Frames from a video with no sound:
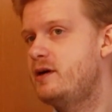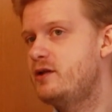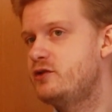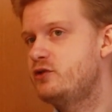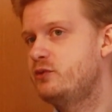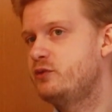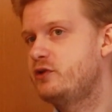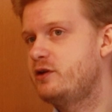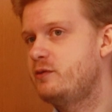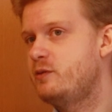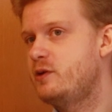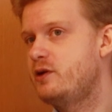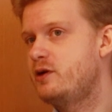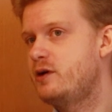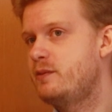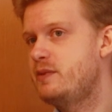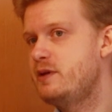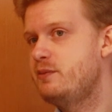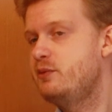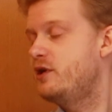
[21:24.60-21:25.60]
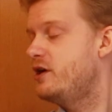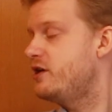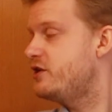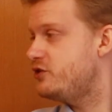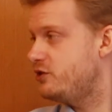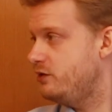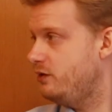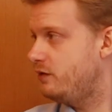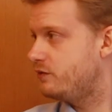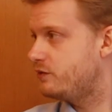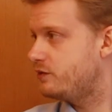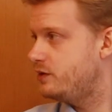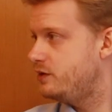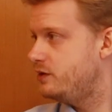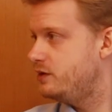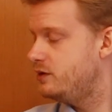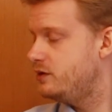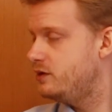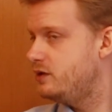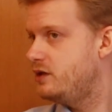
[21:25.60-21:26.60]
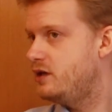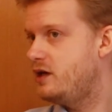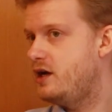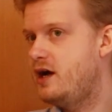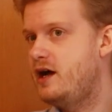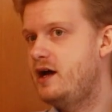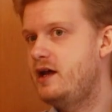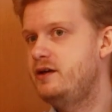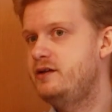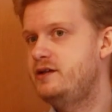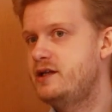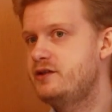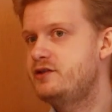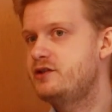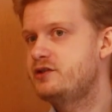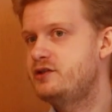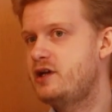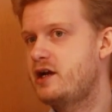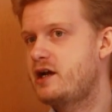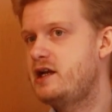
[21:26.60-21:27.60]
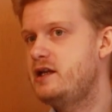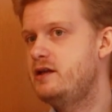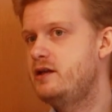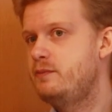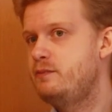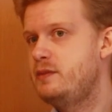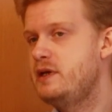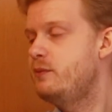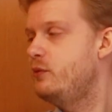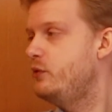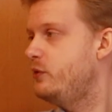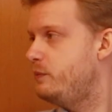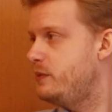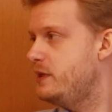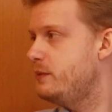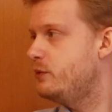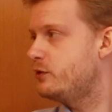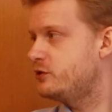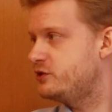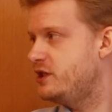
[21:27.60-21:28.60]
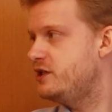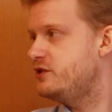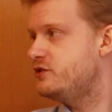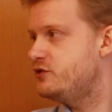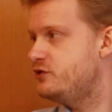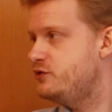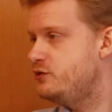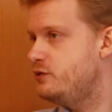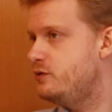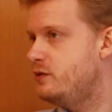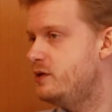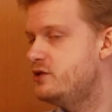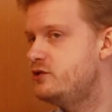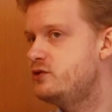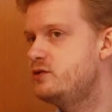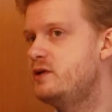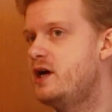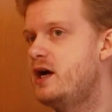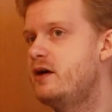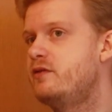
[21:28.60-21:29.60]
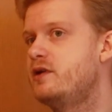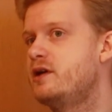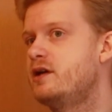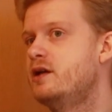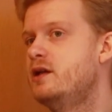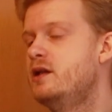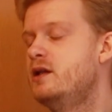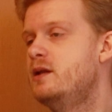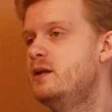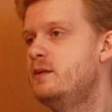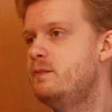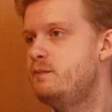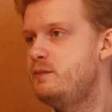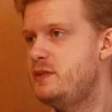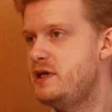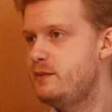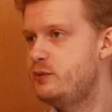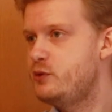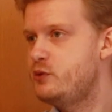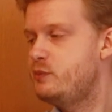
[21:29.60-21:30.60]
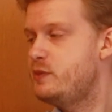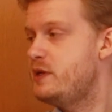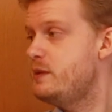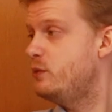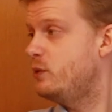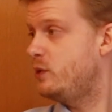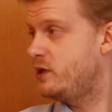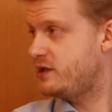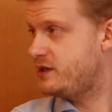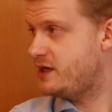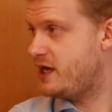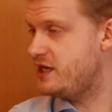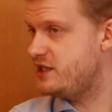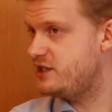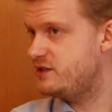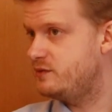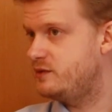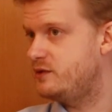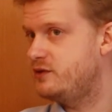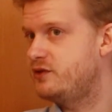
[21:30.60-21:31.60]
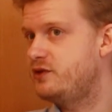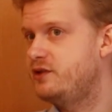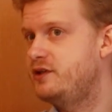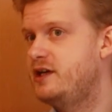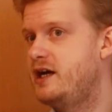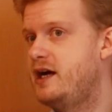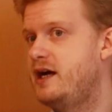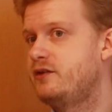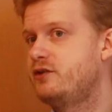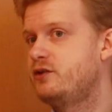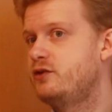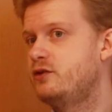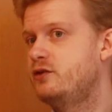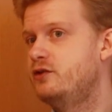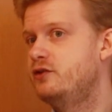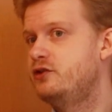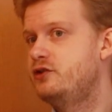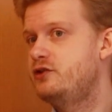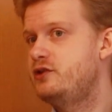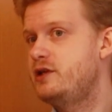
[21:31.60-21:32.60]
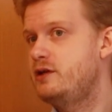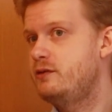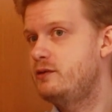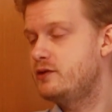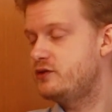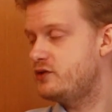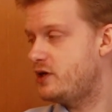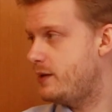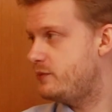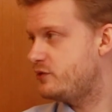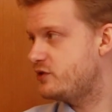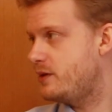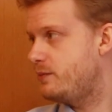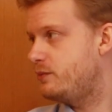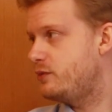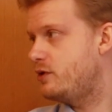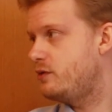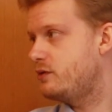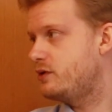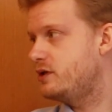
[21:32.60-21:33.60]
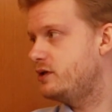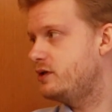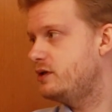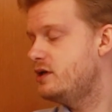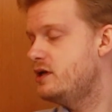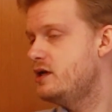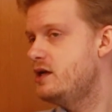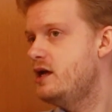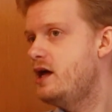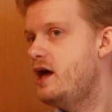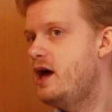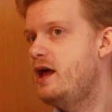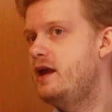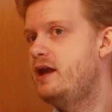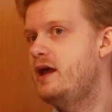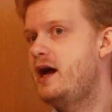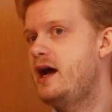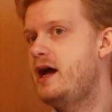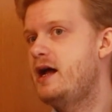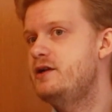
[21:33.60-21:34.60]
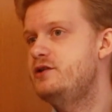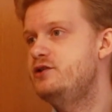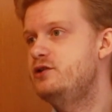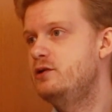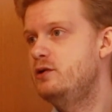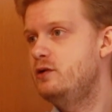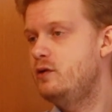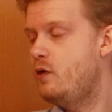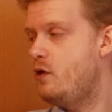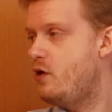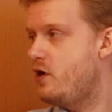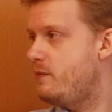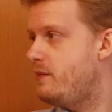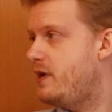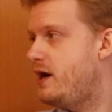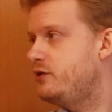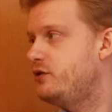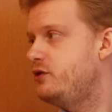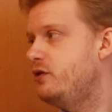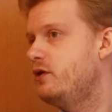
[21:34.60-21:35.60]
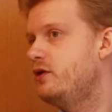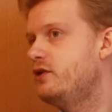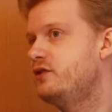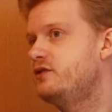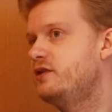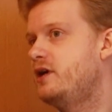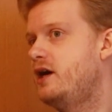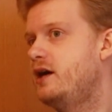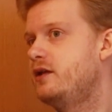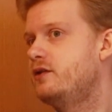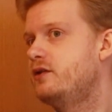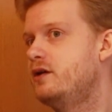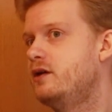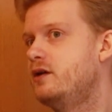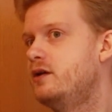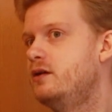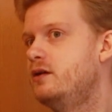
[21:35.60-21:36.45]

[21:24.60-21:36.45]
about something when there are people there that you love. And that's exactly what people-to-people exchanges do, is through having people-to-people engagement that stereotypes get broken, that you learn about the other side,